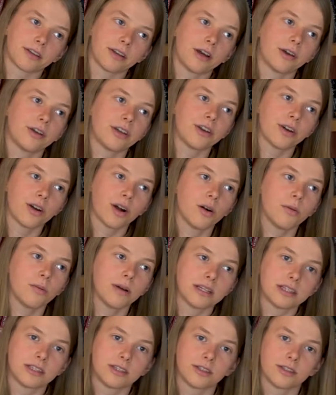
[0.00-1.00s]
you know,
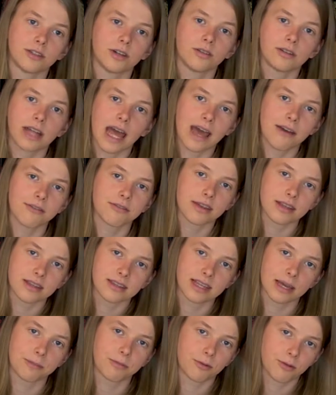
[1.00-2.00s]
you don't have that
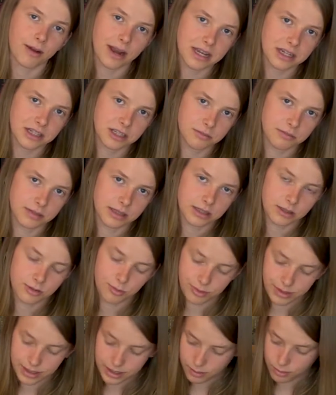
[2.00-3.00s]
separation
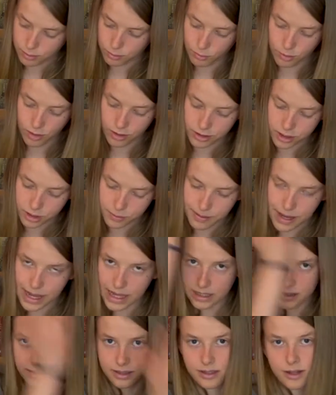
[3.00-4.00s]
between
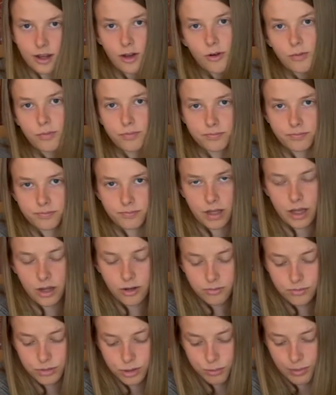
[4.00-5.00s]
workspace and
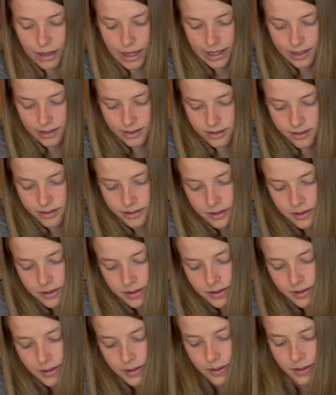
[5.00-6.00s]
home space.
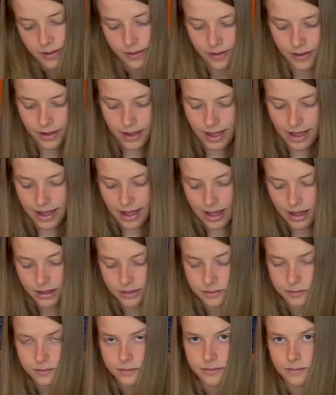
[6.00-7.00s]

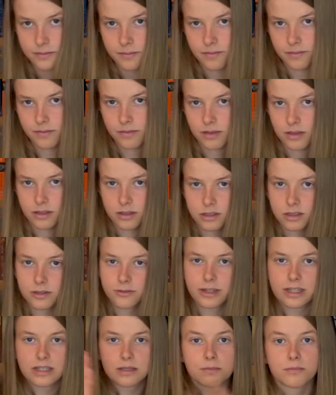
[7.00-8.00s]
And sort
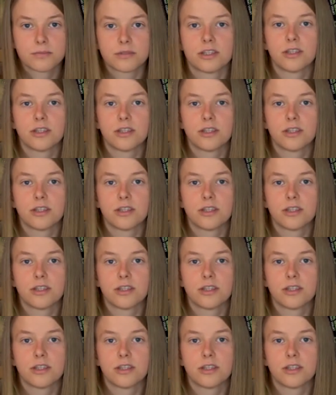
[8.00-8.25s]
of as